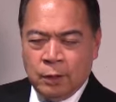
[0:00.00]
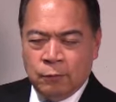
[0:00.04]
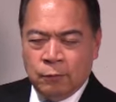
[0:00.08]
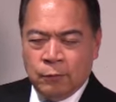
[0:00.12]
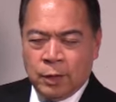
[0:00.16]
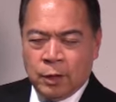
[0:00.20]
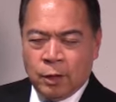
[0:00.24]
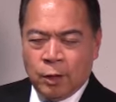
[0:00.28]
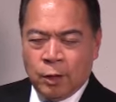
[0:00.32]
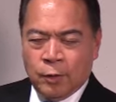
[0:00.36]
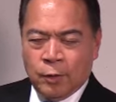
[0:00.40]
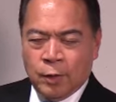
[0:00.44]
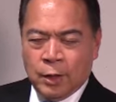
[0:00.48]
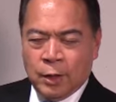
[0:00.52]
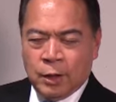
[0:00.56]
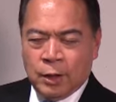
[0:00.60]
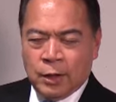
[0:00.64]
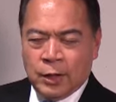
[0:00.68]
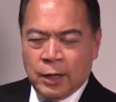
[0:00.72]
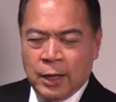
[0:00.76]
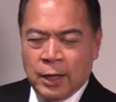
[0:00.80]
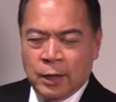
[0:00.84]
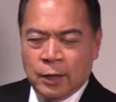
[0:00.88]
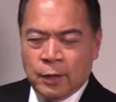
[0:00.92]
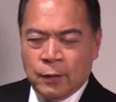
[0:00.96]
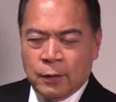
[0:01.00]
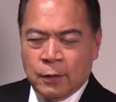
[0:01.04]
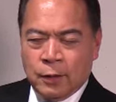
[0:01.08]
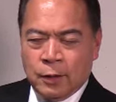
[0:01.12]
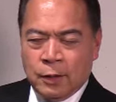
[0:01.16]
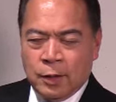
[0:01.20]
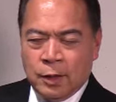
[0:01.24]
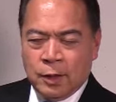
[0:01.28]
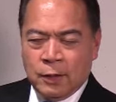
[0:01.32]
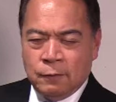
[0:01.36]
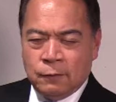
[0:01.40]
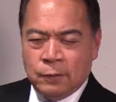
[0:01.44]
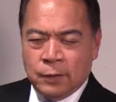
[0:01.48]
We can only thank you
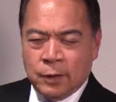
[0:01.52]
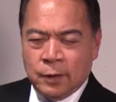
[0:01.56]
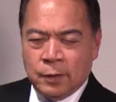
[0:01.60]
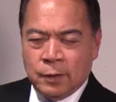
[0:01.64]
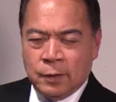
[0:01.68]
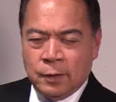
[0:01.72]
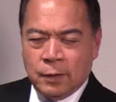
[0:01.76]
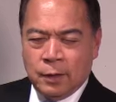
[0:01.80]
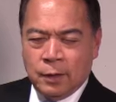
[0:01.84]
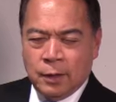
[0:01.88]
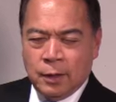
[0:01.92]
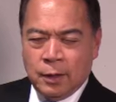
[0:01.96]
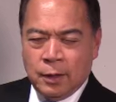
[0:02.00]
that even